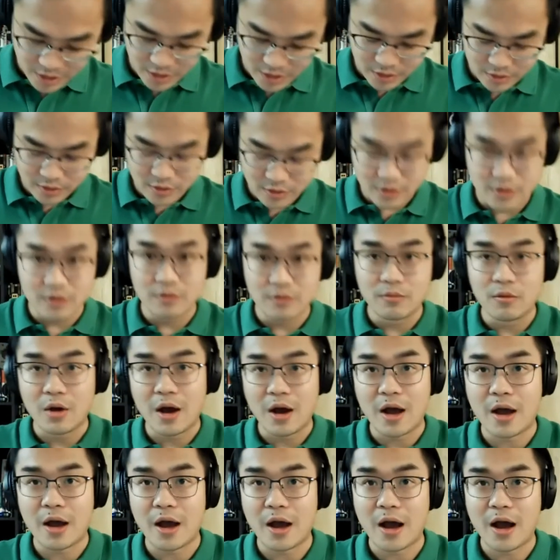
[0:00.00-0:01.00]
and uh,
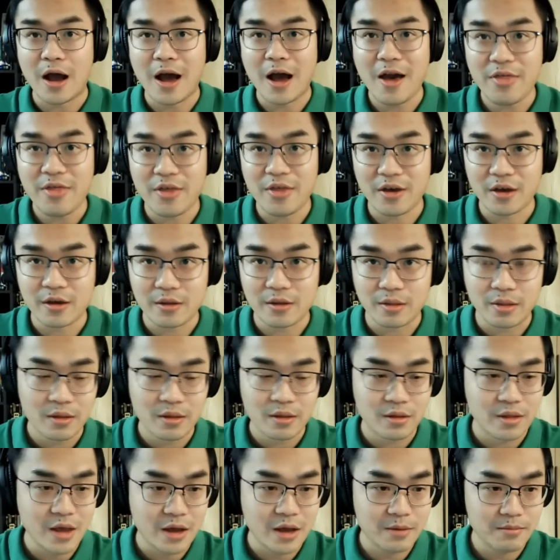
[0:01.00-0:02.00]
I think
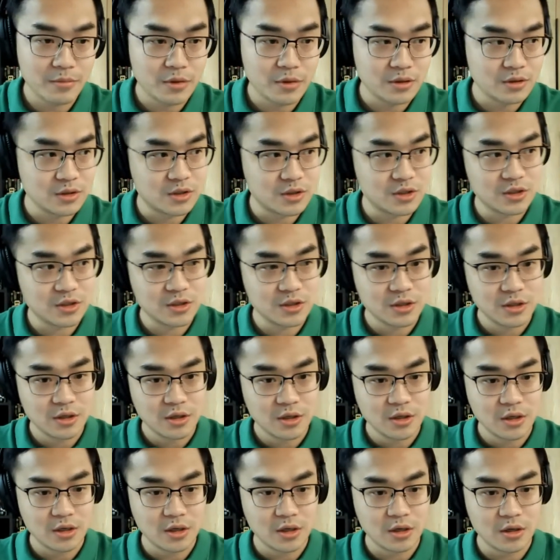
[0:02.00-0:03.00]
that means
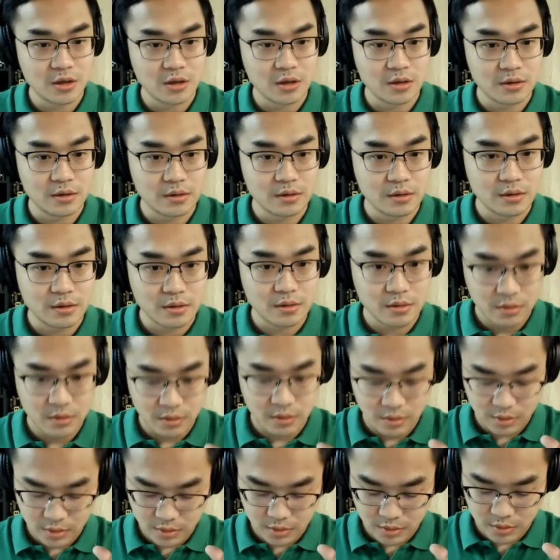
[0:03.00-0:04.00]
uh,
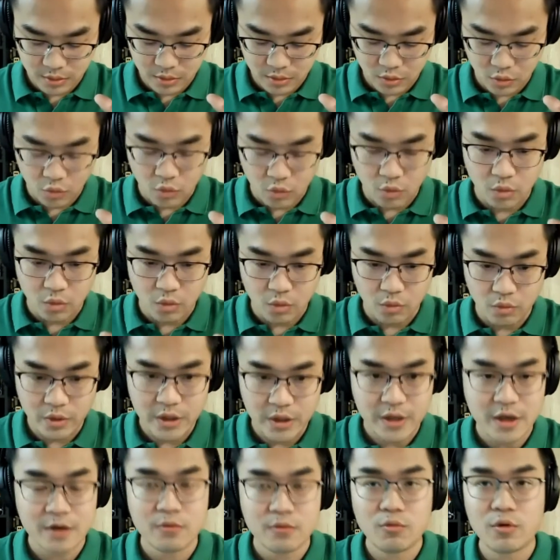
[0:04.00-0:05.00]
we
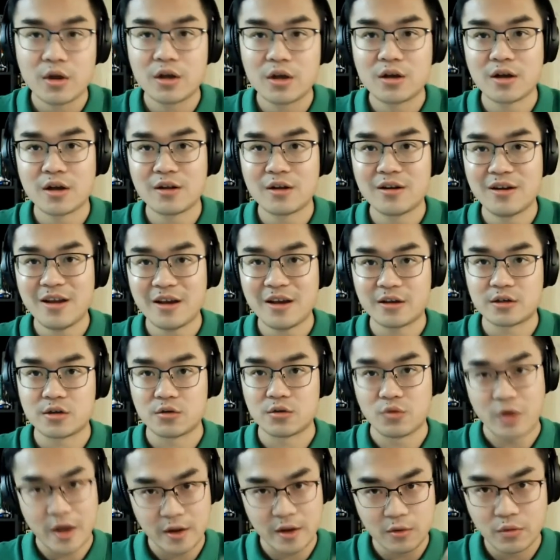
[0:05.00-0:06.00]
can reconnect
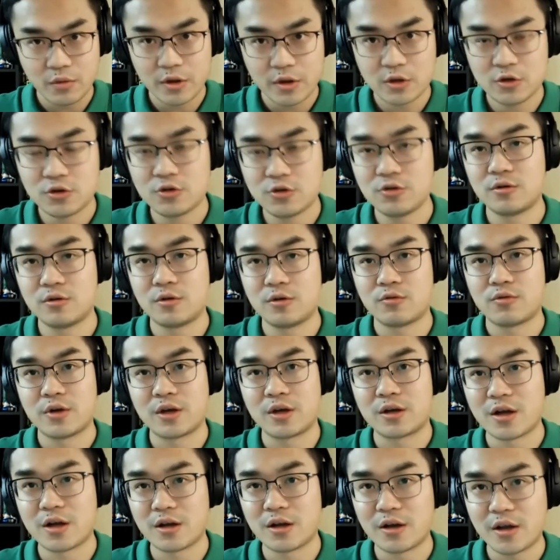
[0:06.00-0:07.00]
and we should
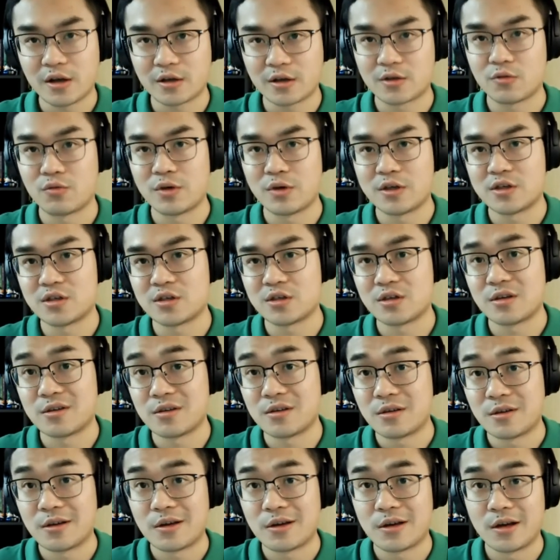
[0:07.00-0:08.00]
reconnect with
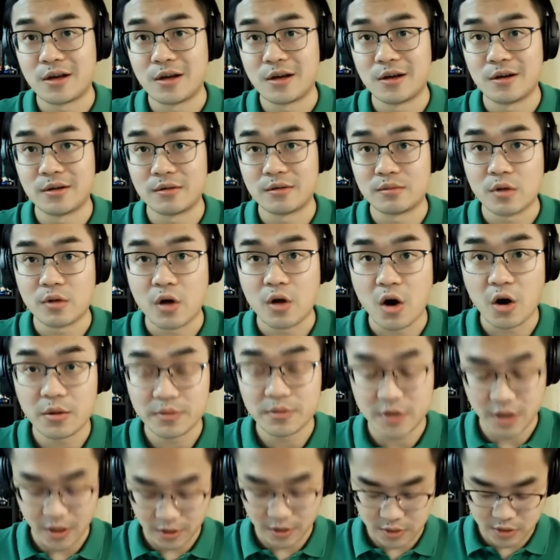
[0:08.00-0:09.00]
the uh,
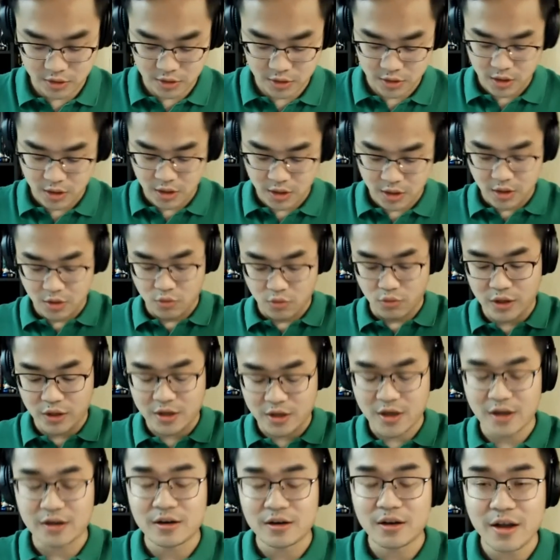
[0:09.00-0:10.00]
objects,
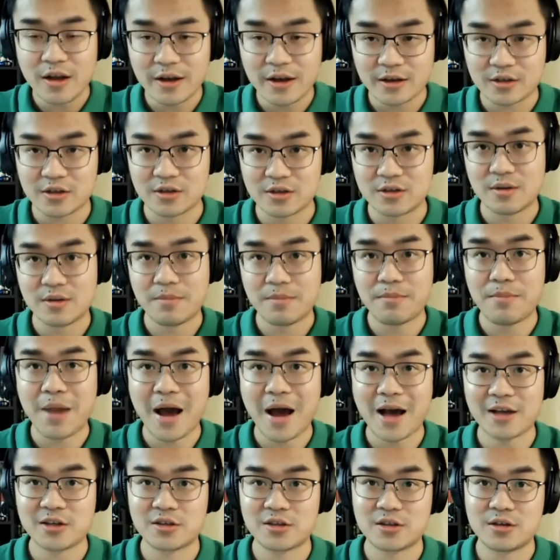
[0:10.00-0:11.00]
reconnect the
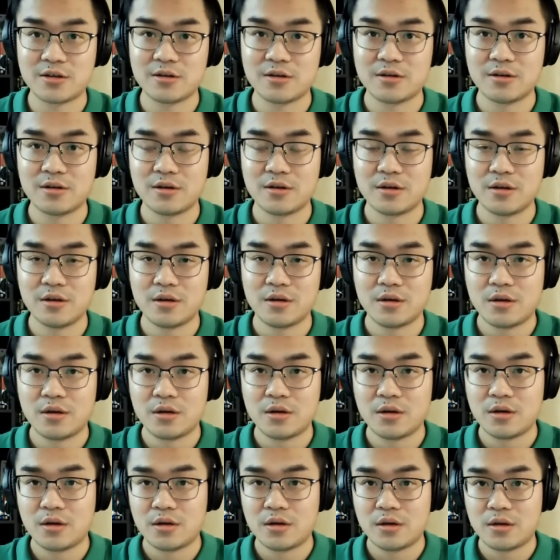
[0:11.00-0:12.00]
past,
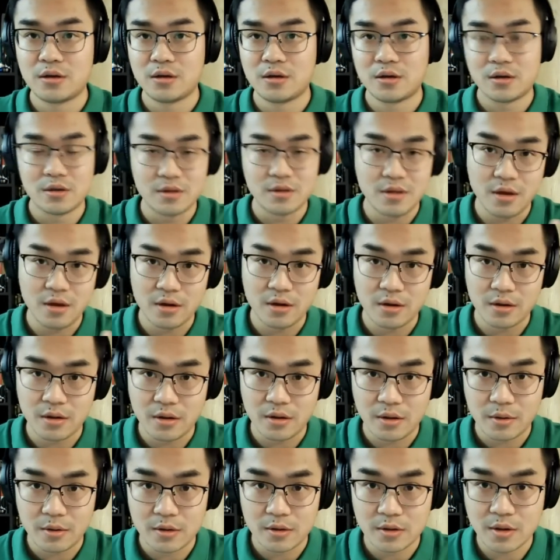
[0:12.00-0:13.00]
the,
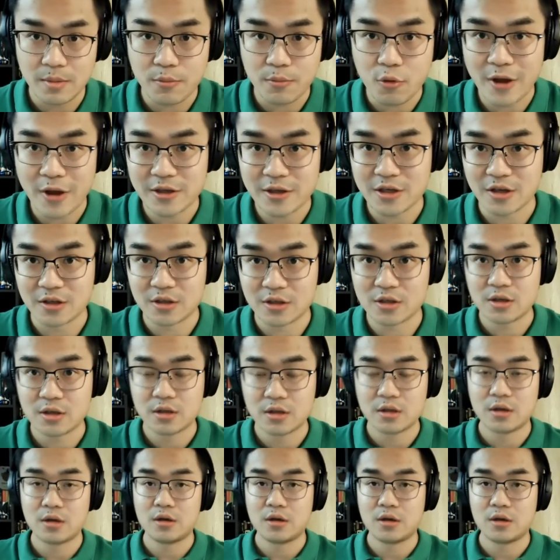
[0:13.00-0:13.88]
the present